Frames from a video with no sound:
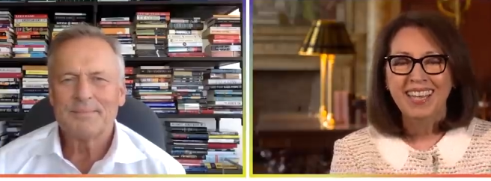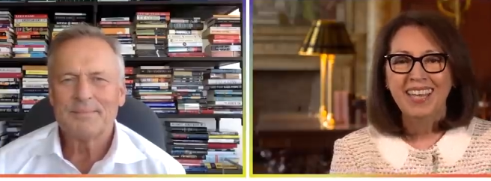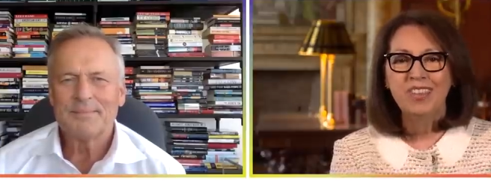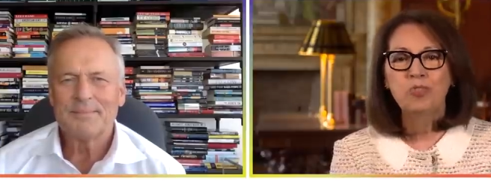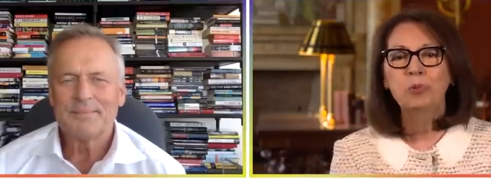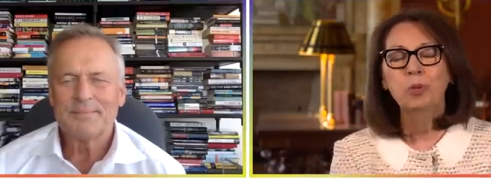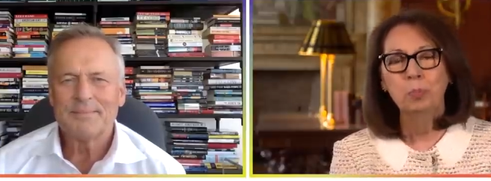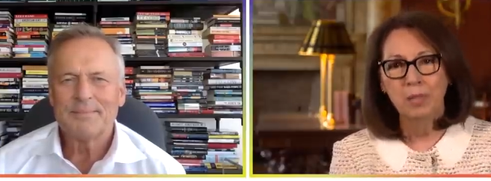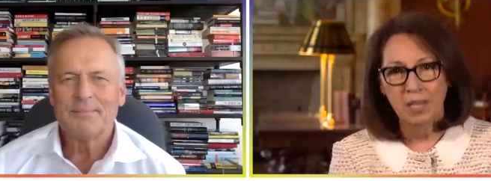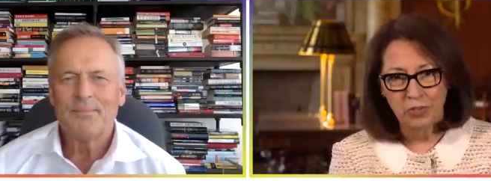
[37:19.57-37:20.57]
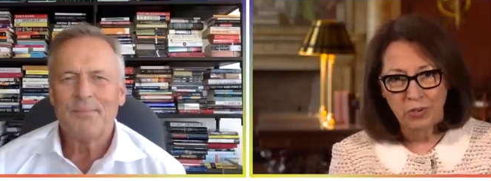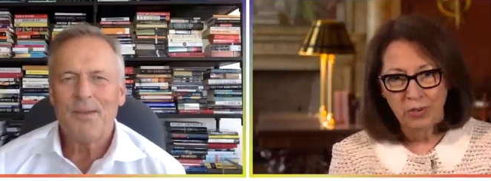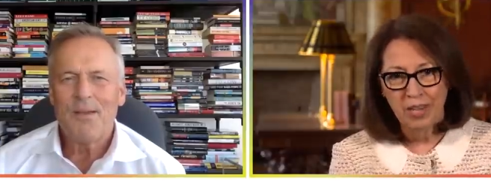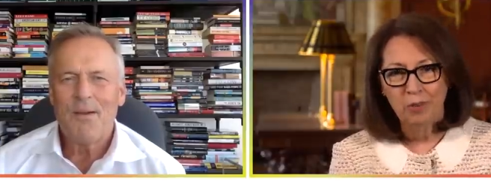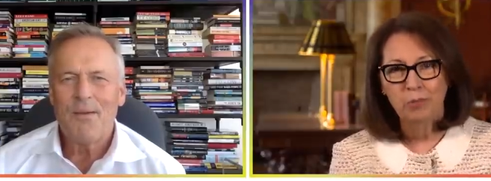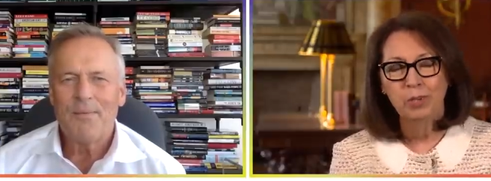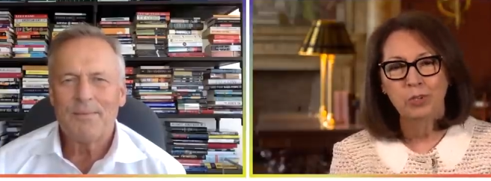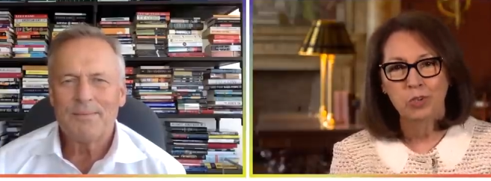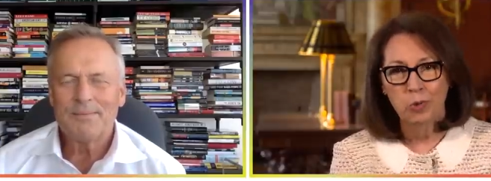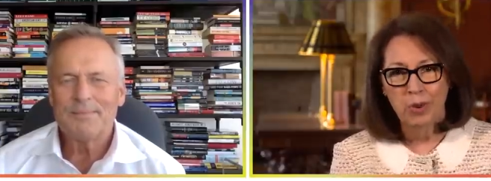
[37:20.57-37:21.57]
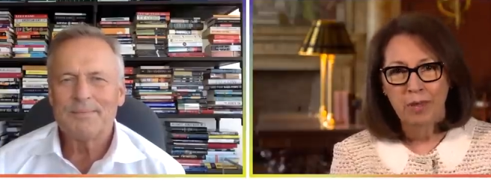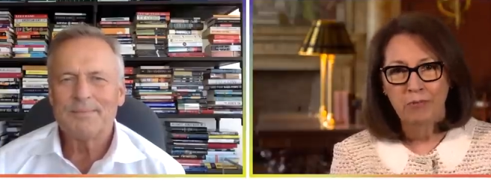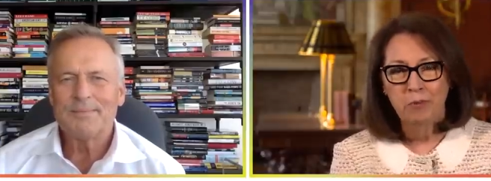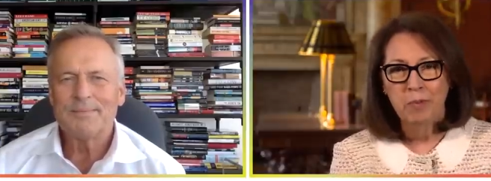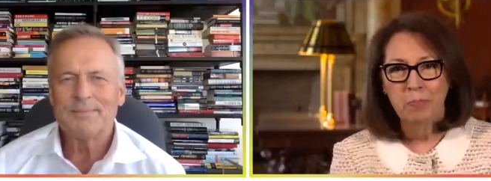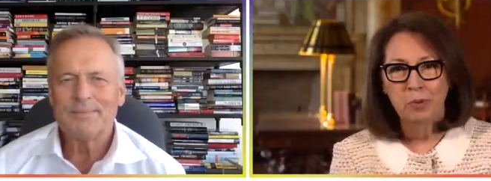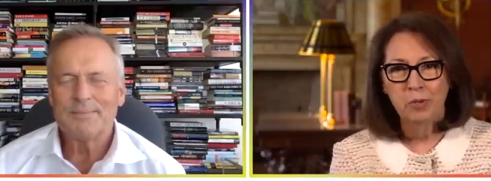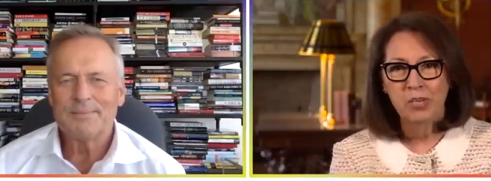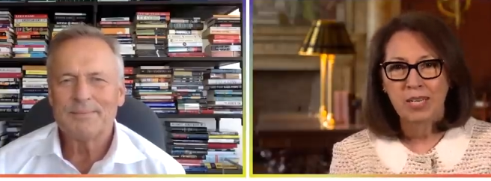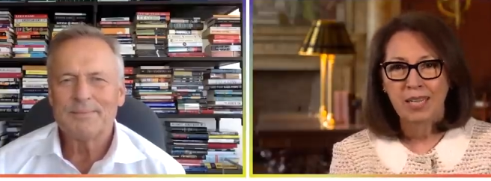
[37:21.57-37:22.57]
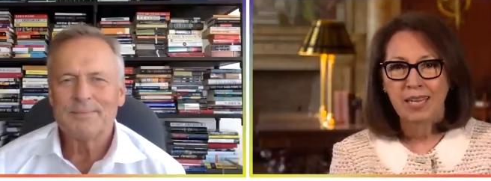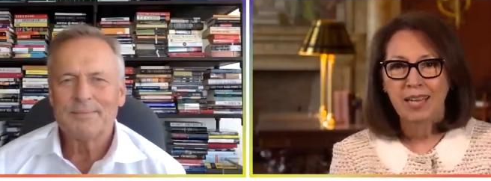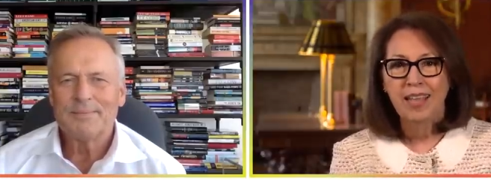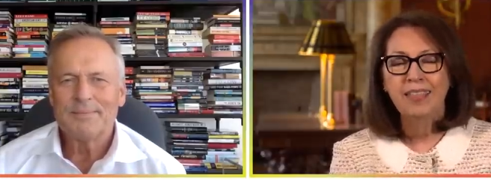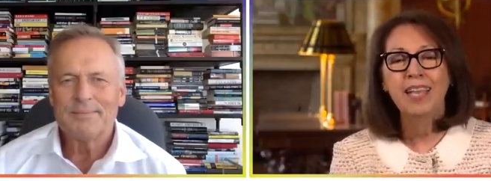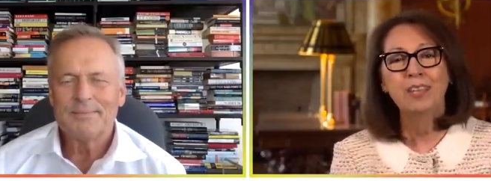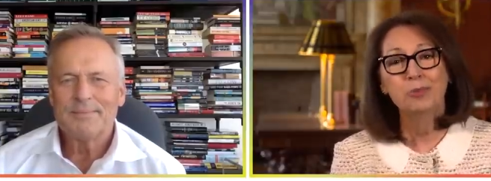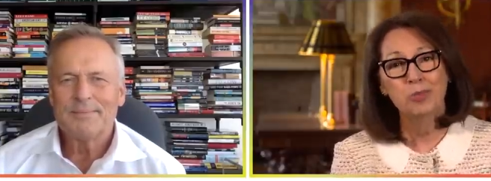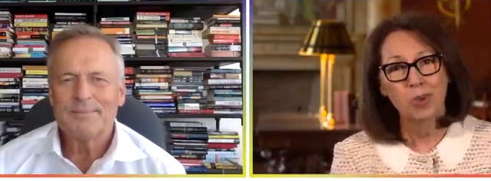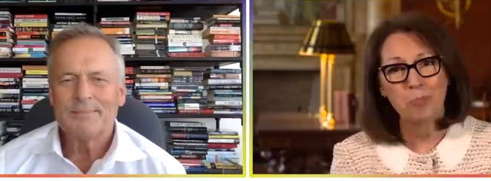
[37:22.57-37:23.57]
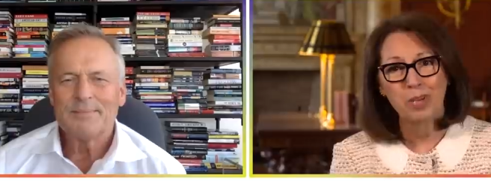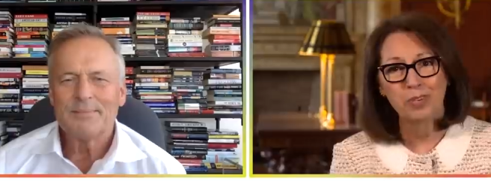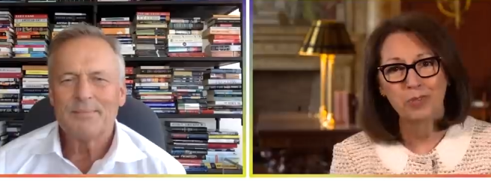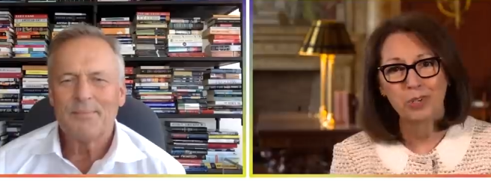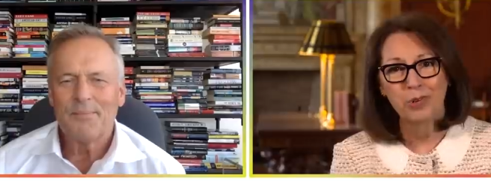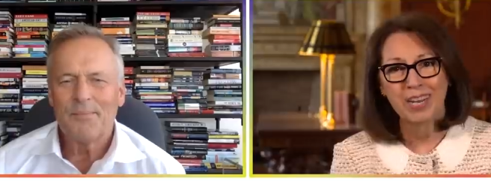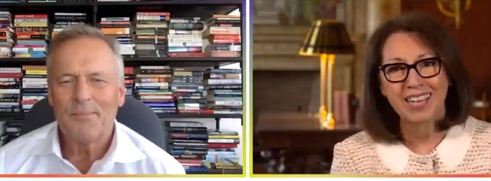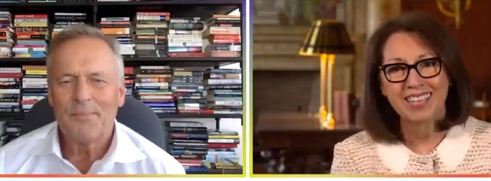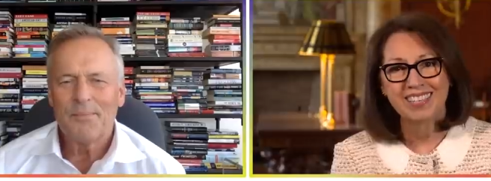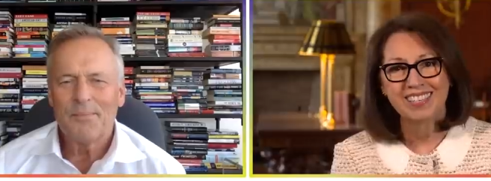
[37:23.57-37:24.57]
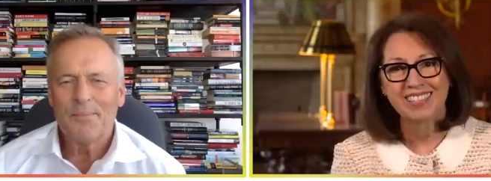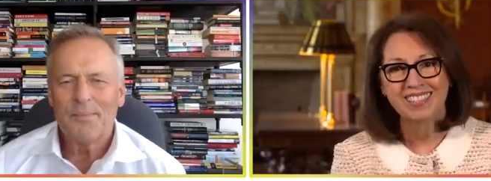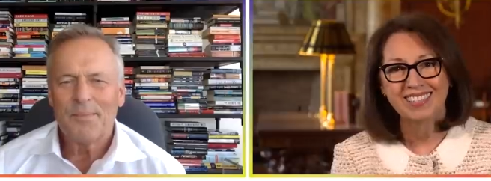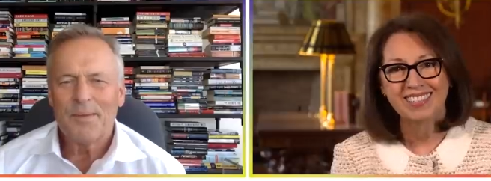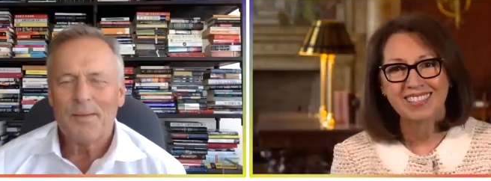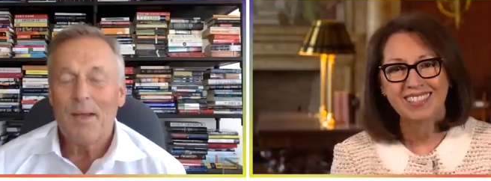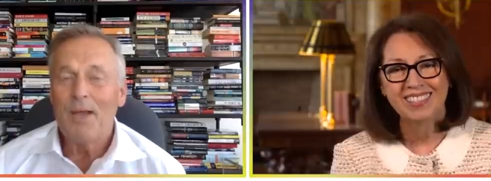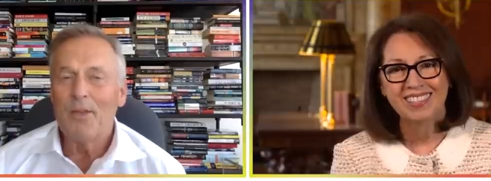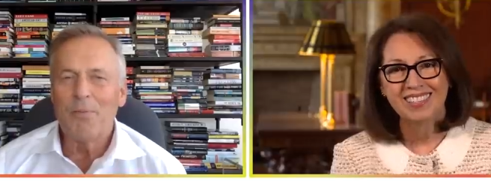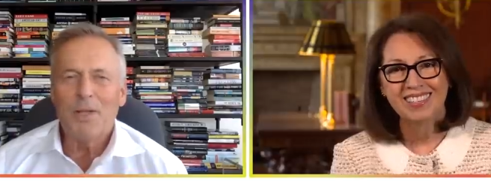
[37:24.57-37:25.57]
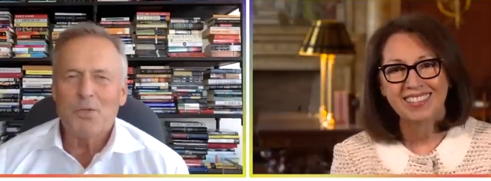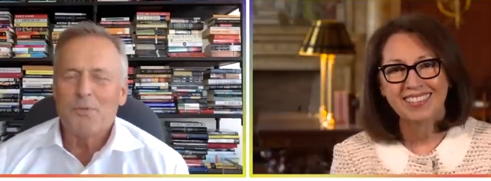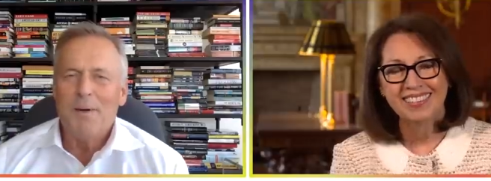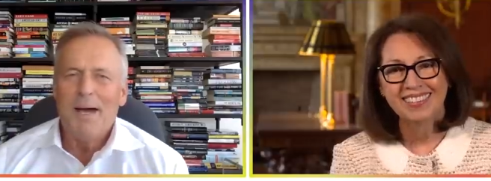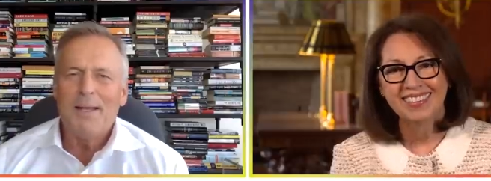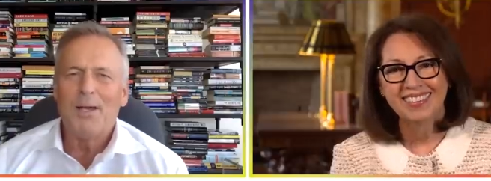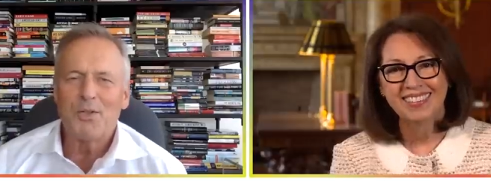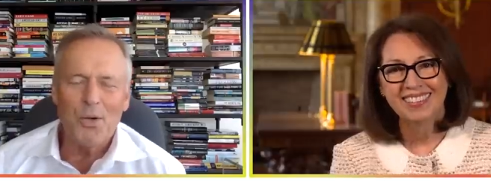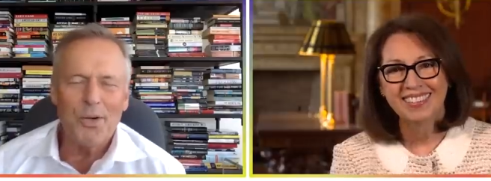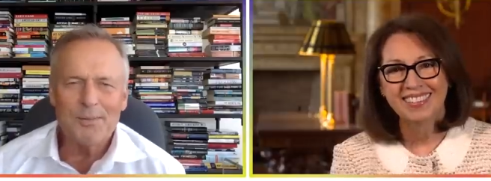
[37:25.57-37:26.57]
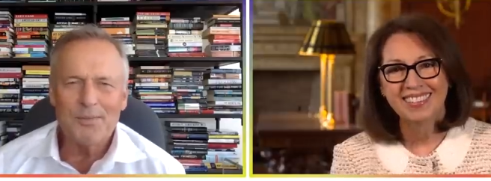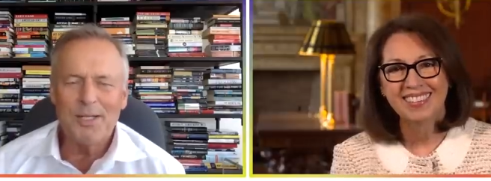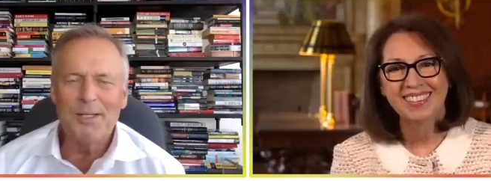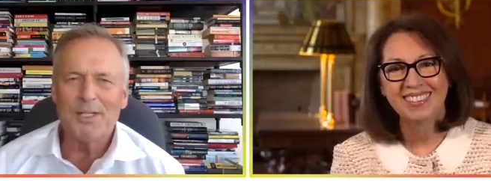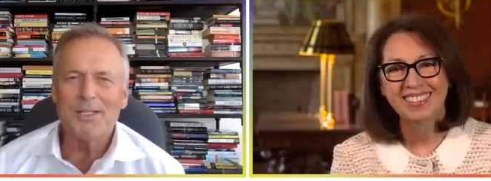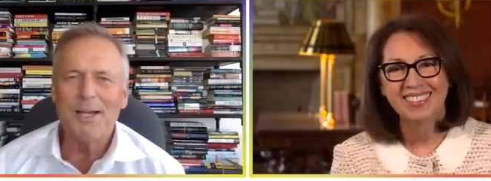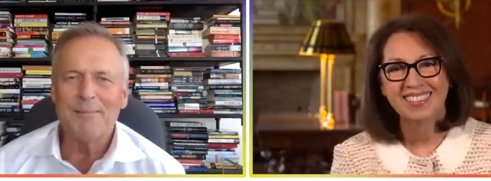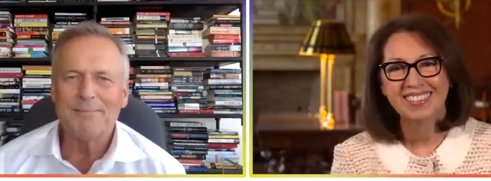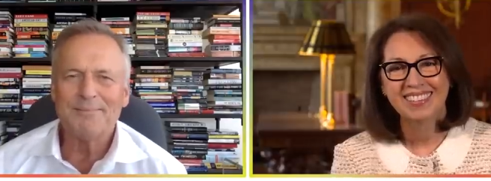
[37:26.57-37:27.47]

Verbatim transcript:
Speaker 1: is a real pleasure and a real joy for me personally. Thank you so much for joining us.
Speaker 2: Hey, the pleasure's mine. I enjoyed it. See you next time.